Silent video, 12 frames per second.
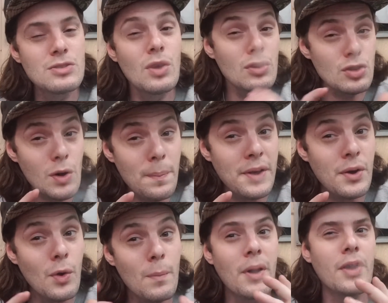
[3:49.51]
Not
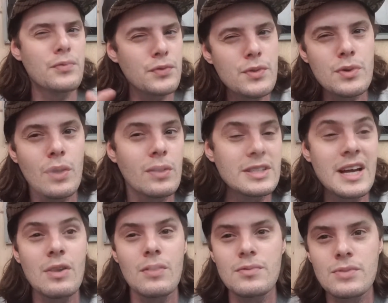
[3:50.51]
tropical, but a fruit
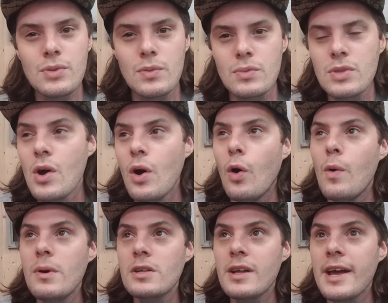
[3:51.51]
cocktail of sorts.
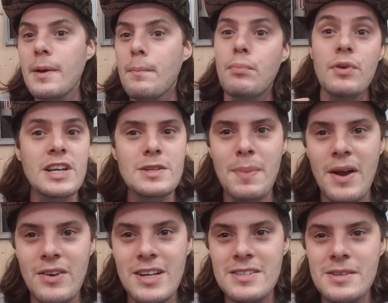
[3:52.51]
Almost like British
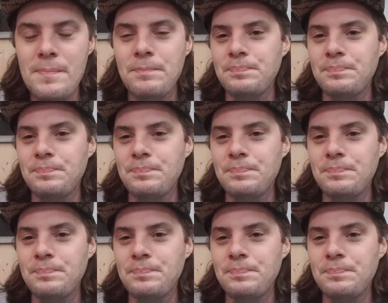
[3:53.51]
berries.